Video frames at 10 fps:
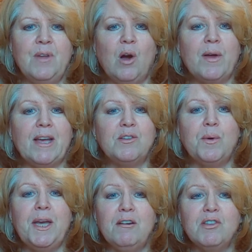Okay, so
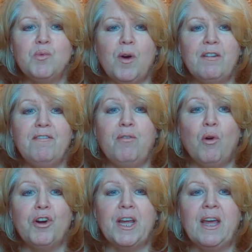here's
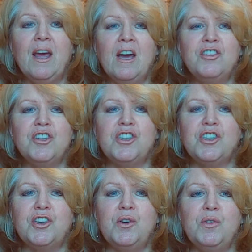140 just
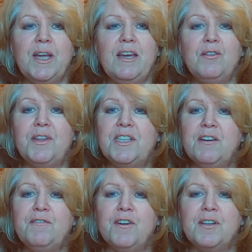to hear the
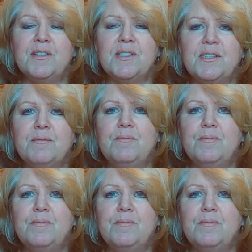difference.